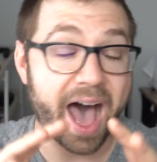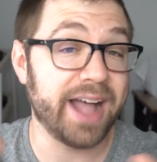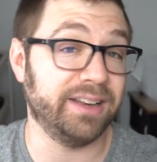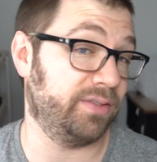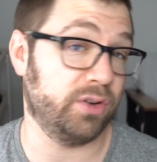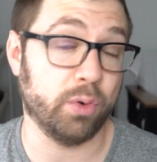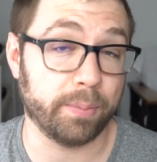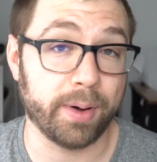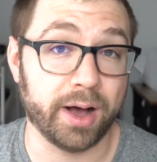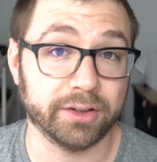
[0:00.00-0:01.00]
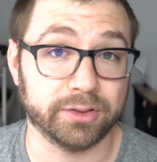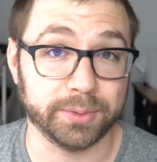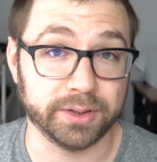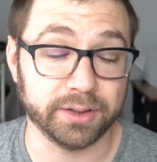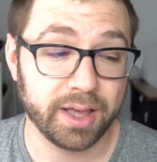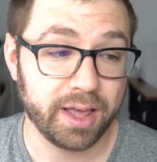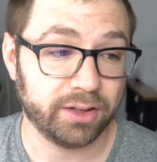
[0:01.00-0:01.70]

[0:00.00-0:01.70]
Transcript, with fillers: I didn't even know were possible.